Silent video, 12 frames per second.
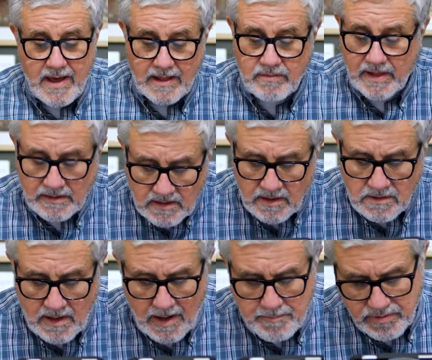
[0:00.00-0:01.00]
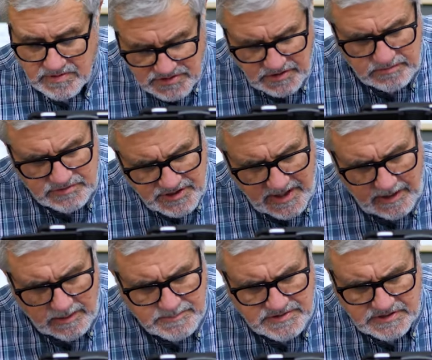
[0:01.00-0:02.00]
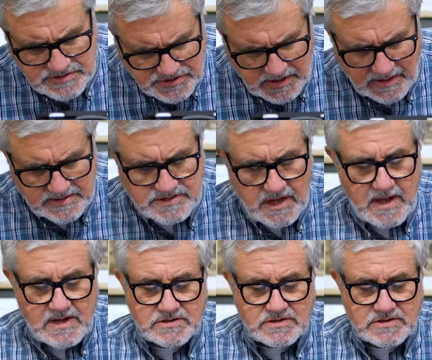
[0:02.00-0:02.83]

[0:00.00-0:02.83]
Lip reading: and they did not pursue Jacob's sons.